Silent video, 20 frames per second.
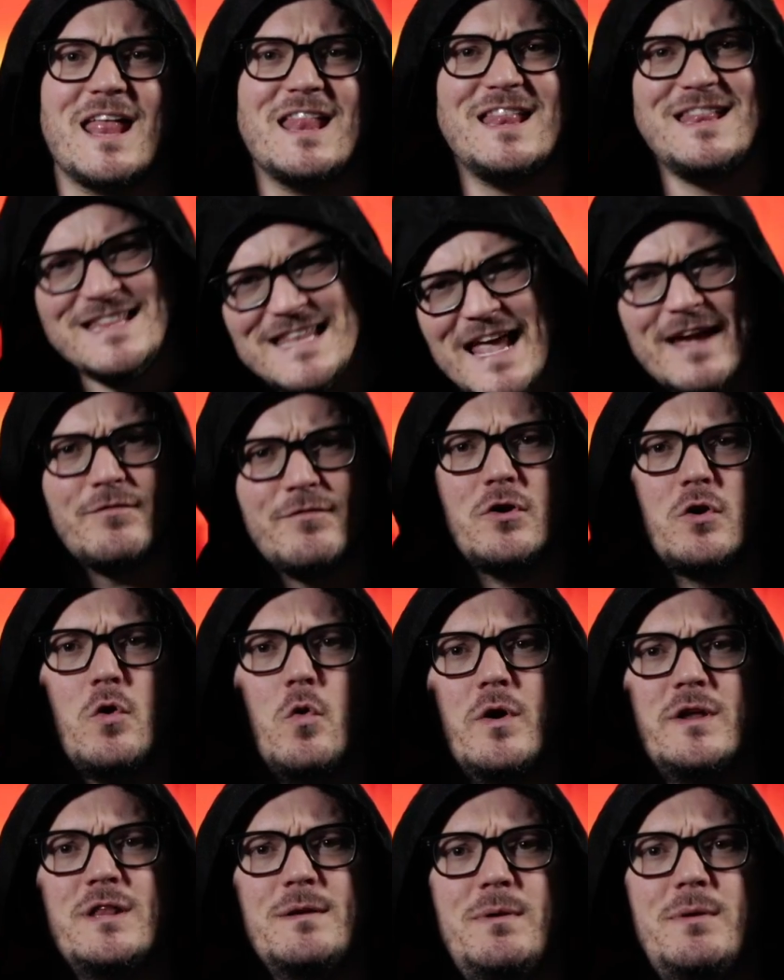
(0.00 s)
never
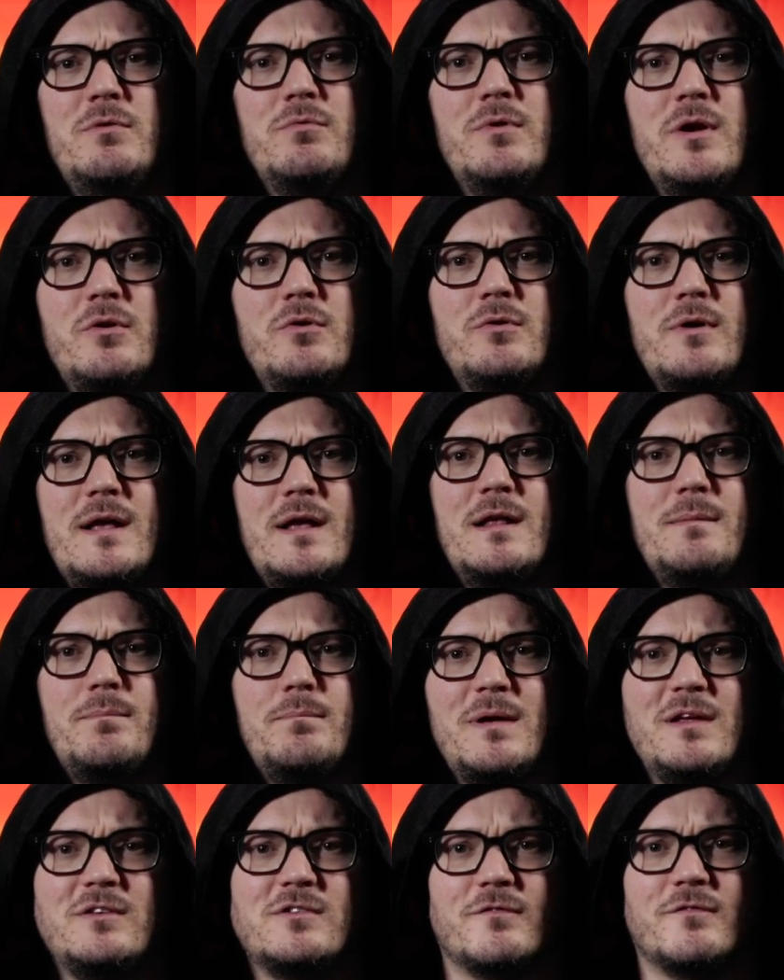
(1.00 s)
going to be recreated
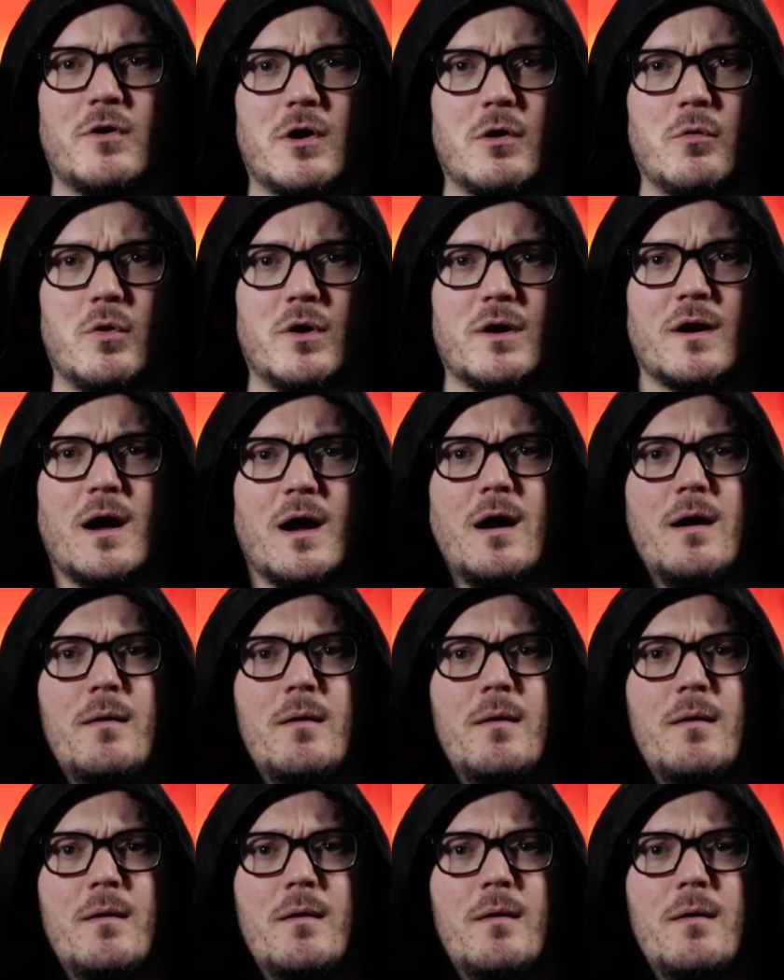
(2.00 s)
piece of artwork,